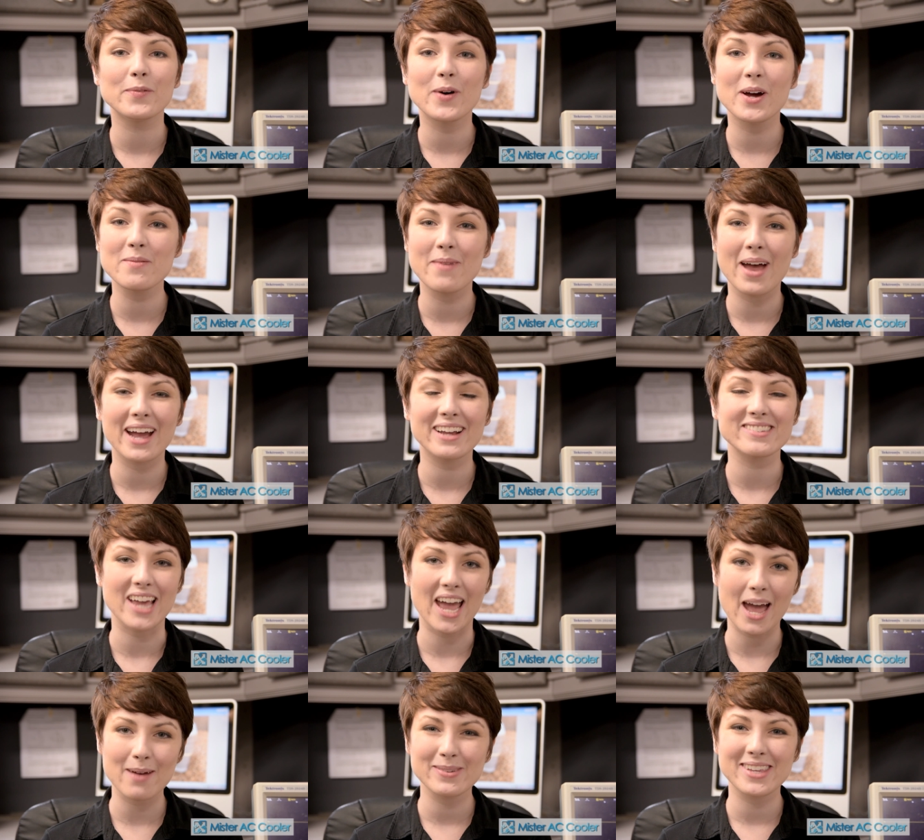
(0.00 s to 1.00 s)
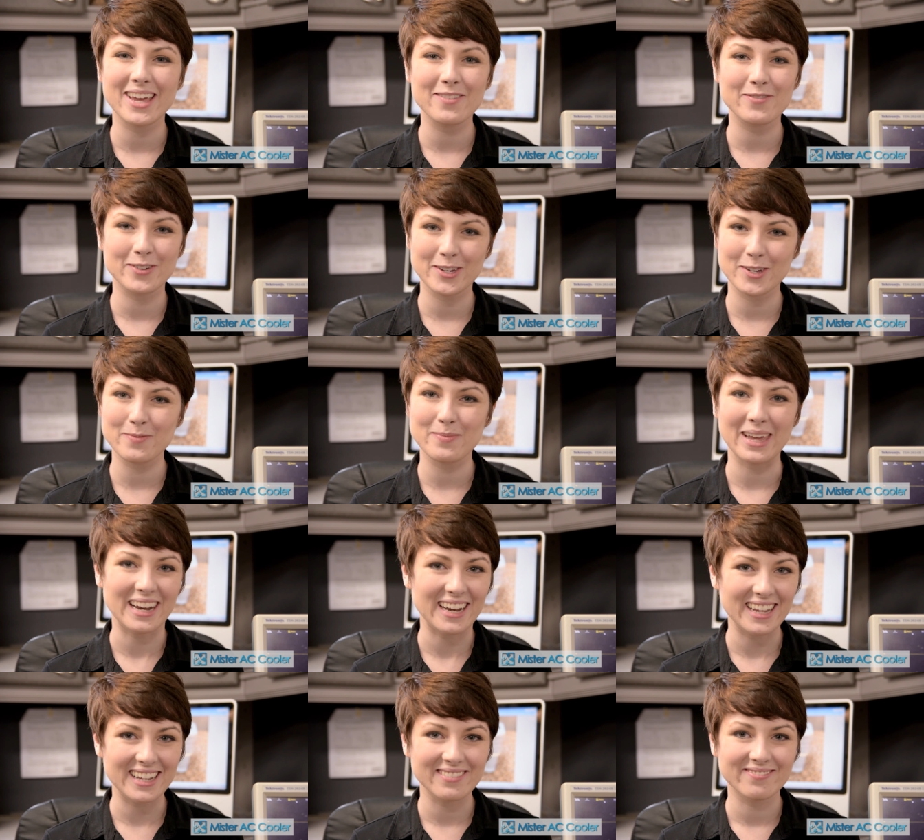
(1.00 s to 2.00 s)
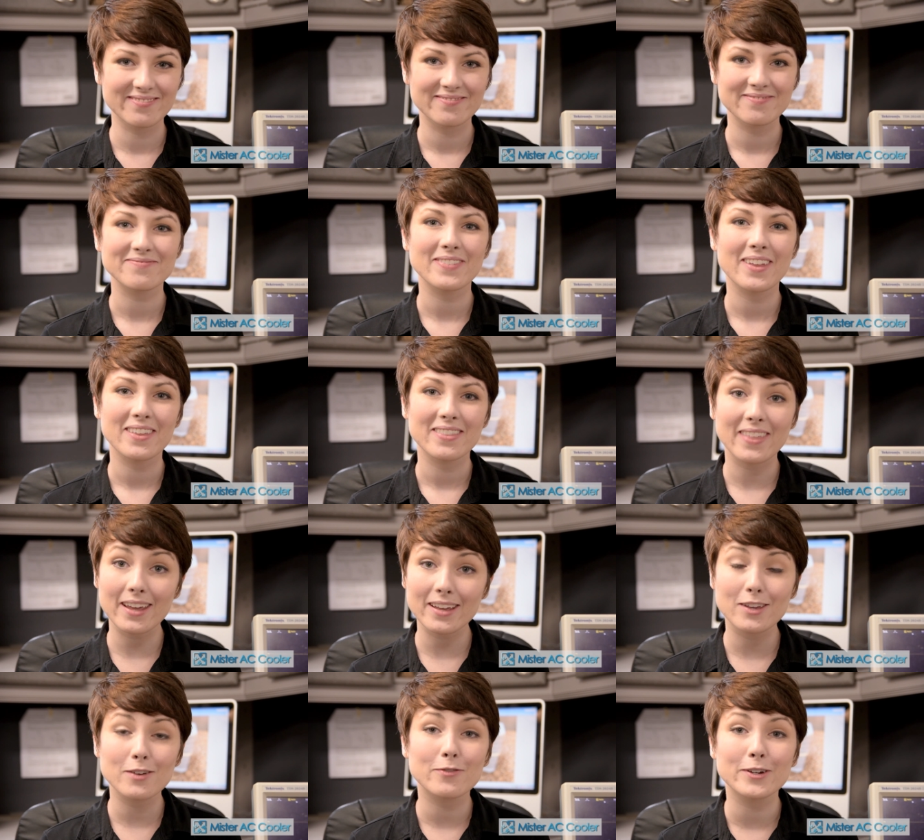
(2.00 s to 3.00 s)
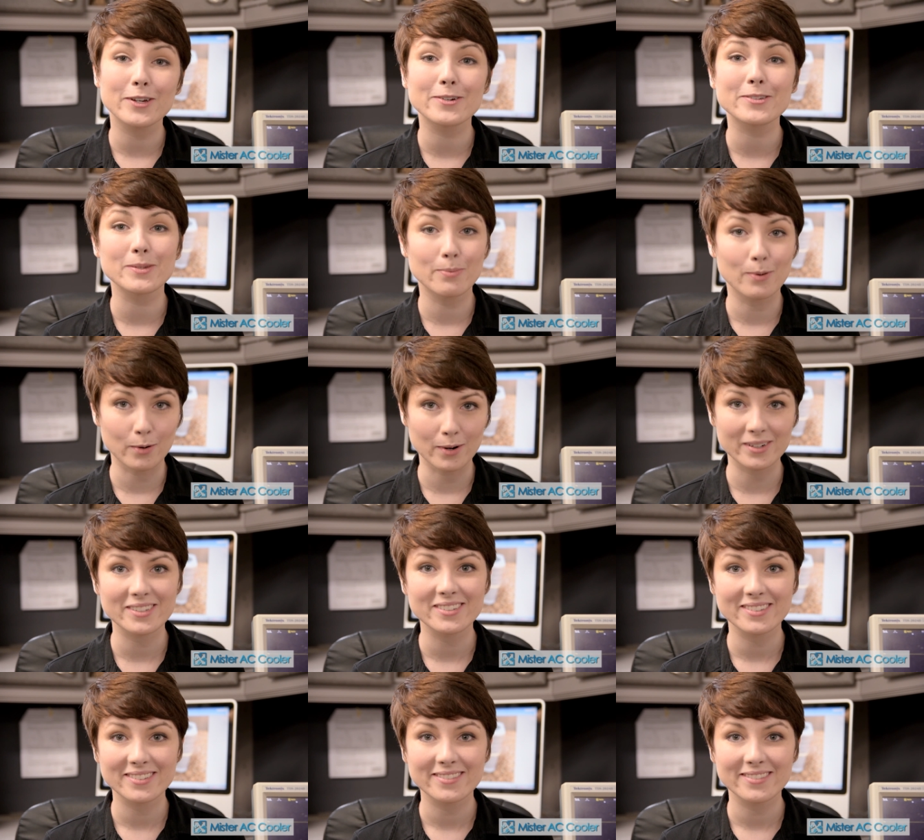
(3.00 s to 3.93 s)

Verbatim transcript: one Mac to Habitat for Humanity. Thank you for your support.